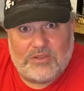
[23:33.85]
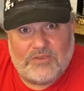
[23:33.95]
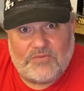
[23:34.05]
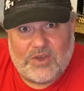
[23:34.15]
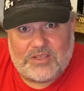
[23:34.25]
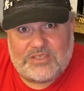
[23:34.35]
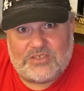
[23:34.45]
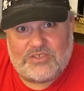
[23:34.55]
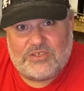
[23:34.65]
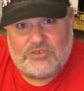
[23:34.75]
the
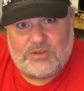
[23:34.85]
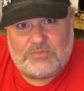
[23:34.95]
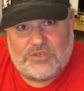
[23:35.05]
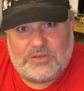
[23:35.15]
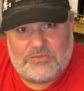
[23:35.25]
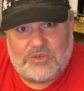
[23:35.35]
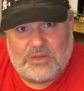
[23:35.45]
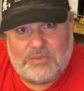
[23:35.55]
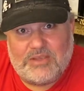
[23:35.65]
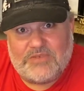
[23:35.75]
faucets to drip, drip,
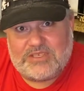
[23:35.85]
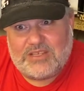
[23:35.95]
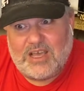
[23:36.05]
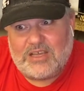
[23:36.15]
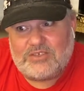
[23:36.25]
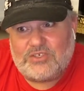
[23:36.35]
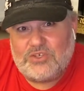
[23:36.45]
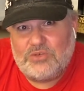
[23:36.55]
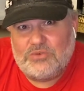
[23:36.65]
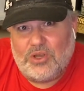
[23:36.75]
drip if it's not
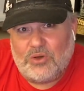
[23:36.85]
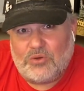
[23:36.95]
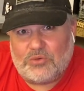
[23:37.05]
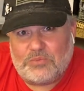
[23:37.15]
too cold.